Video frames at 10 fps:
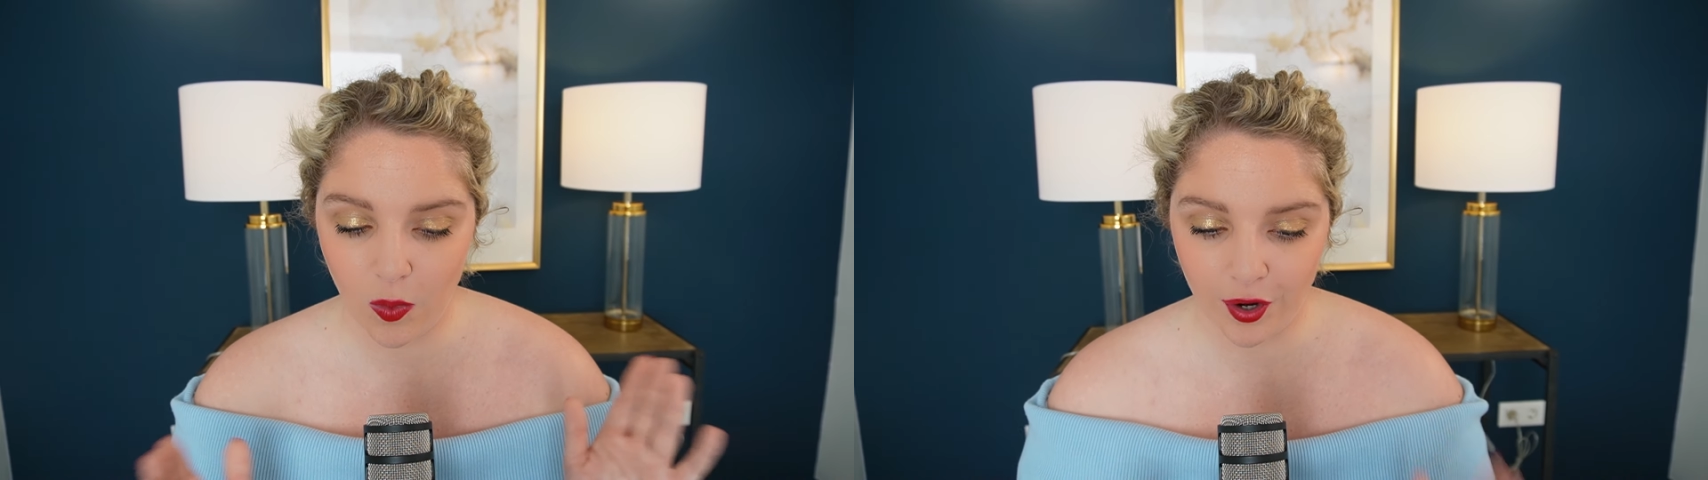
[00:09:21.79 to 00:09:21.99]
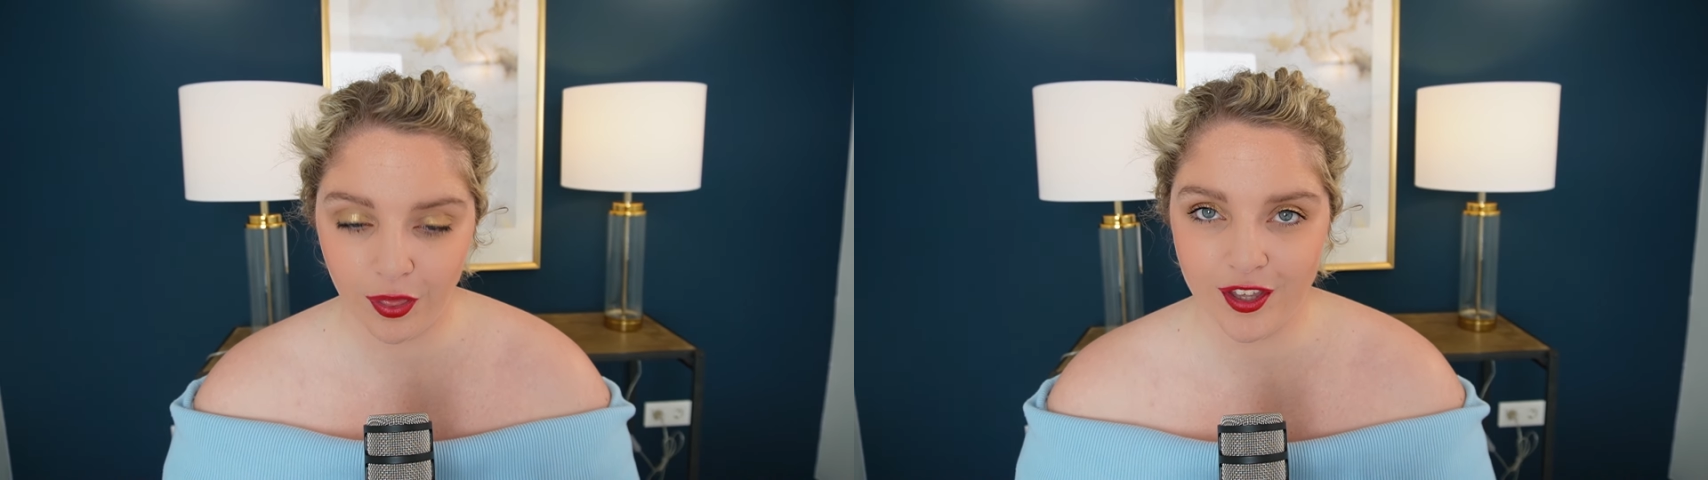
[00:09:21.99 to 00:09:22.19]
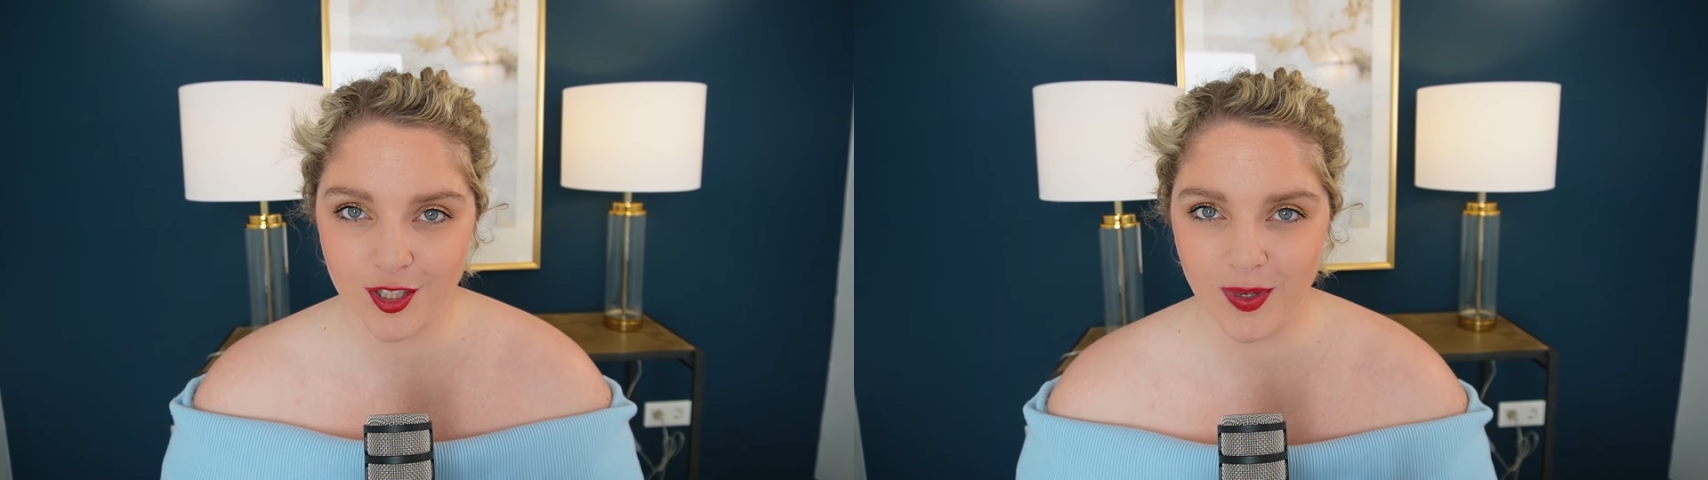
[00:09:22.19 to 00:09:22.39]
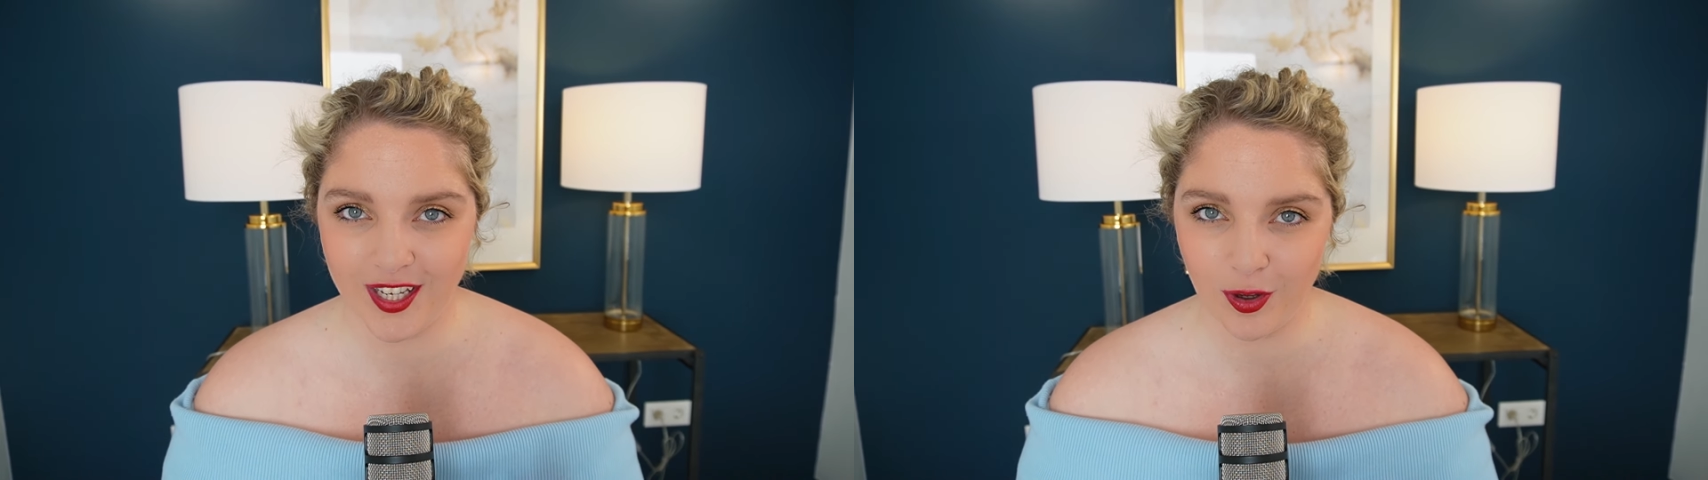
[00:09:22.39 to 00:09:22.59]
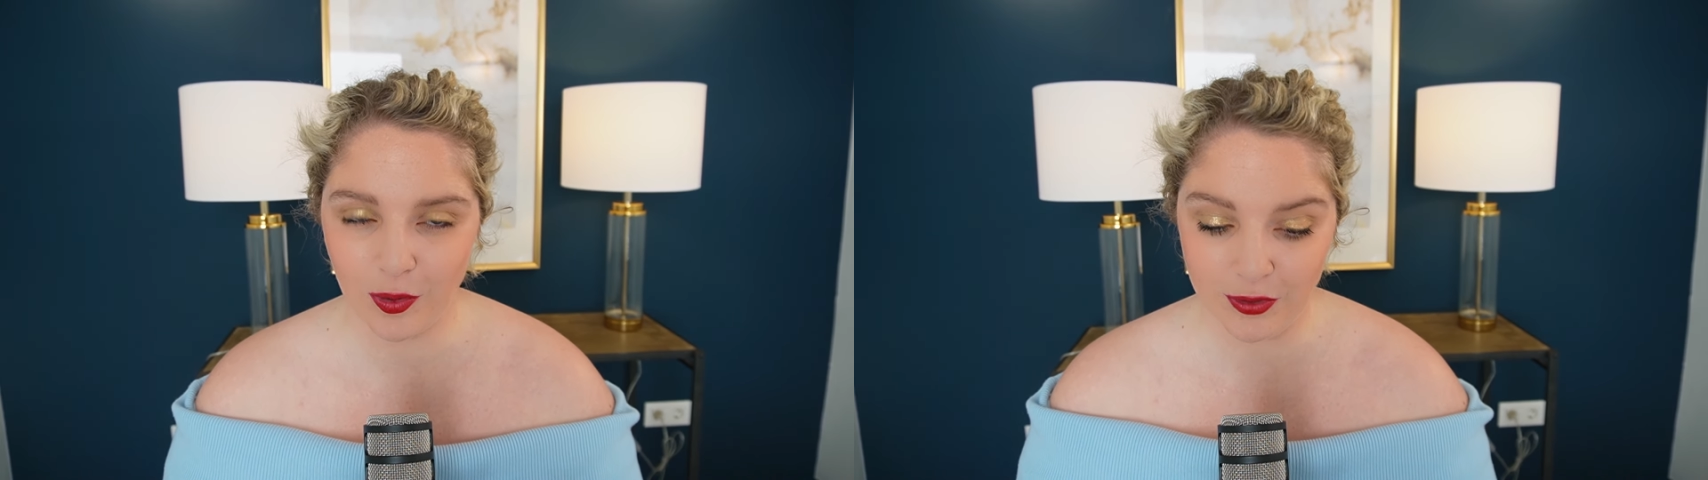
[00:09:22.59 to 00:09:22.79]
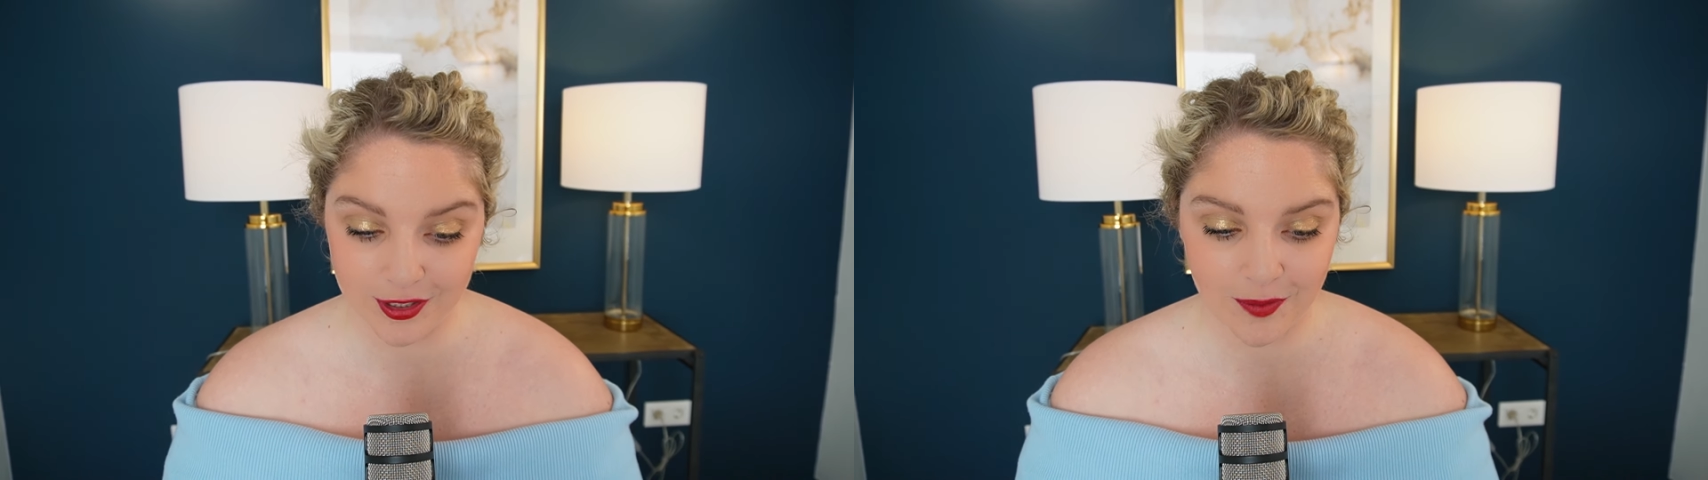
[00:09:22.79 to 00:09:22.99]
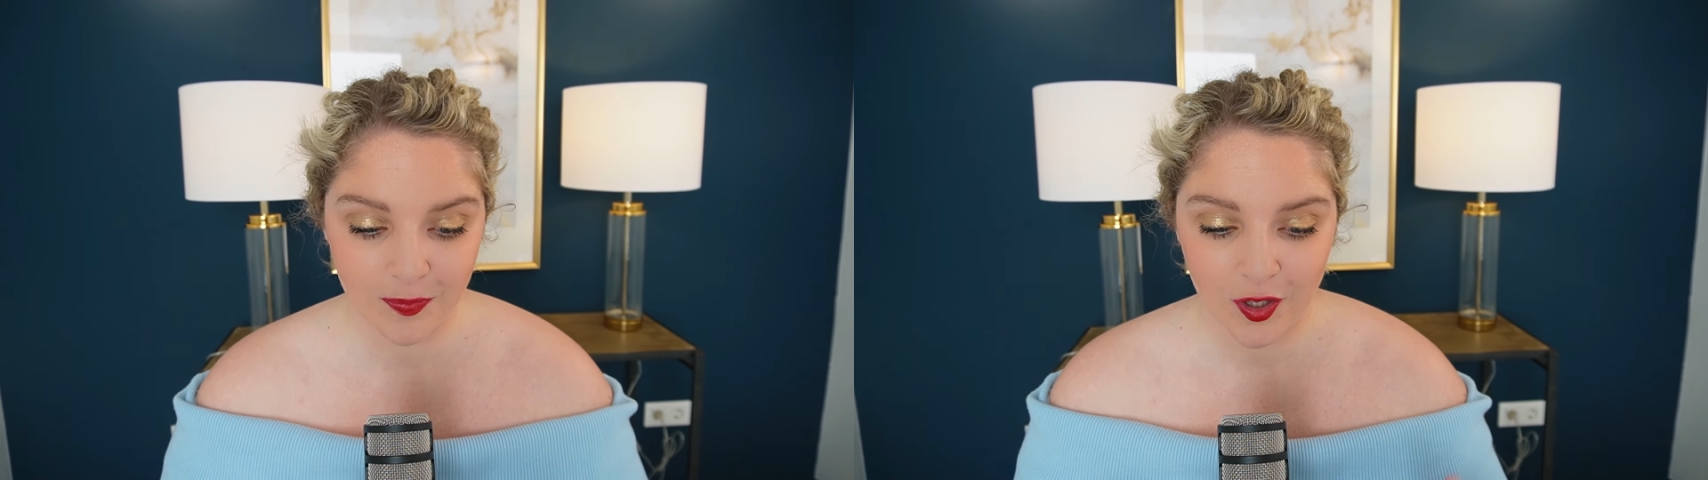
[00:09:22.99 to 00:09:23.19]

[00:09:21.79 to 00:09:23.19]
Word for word: worth its weight in gold.